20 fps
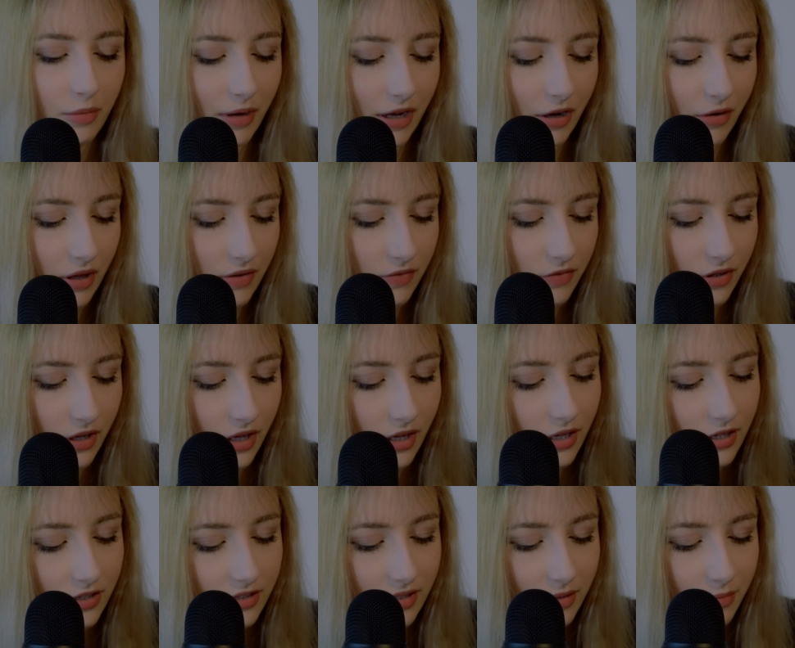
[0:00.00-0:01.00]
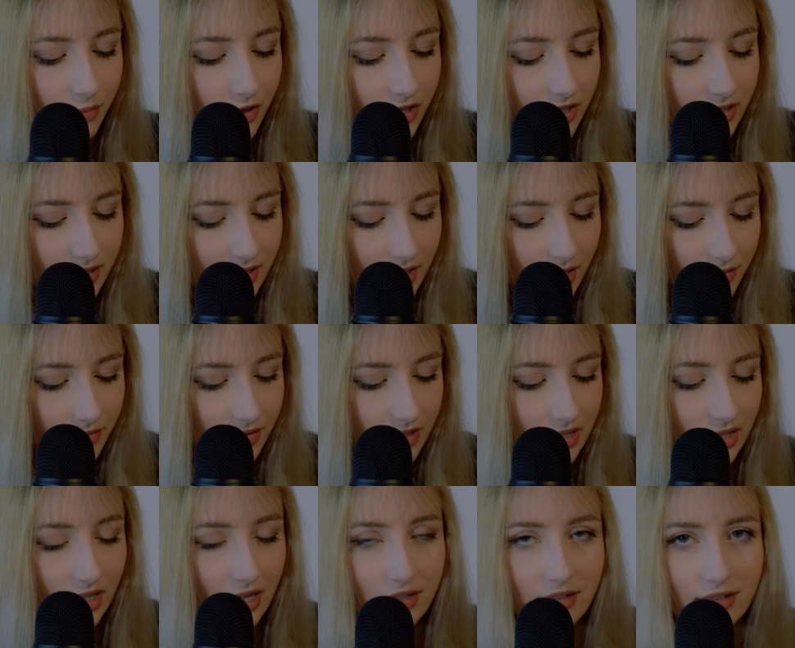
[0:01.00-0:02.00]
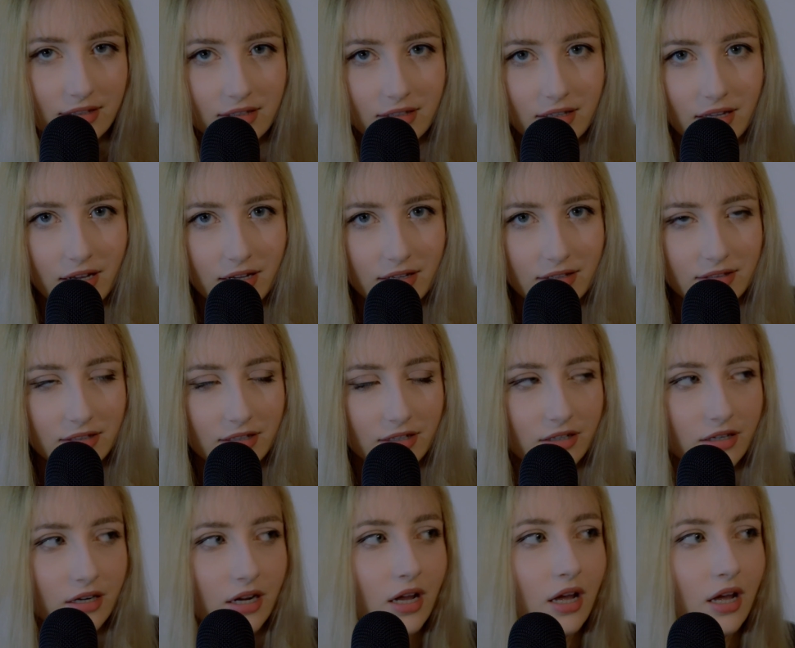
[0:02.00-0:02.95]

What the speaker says: By the way, if you can hear some weird sounds, that's eyes here.